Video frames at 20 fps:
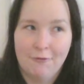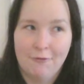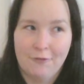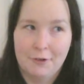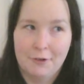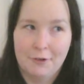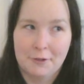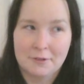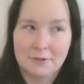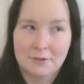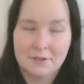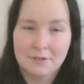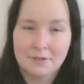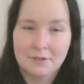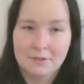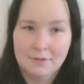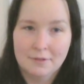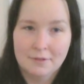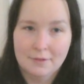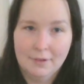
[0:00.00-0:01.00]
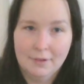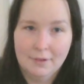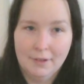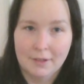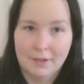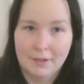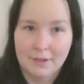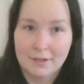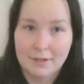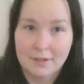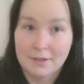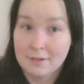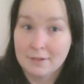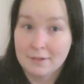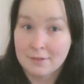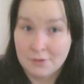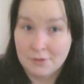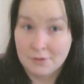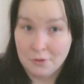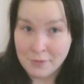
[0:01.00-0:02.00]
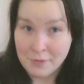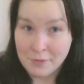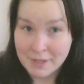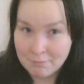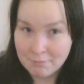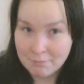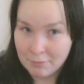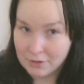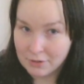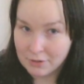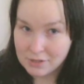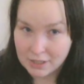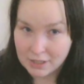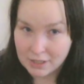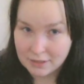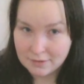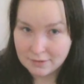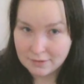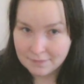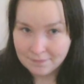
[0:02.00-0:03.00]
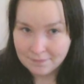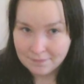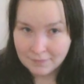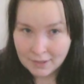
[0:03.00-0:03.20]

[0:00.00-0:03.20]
first sewing project.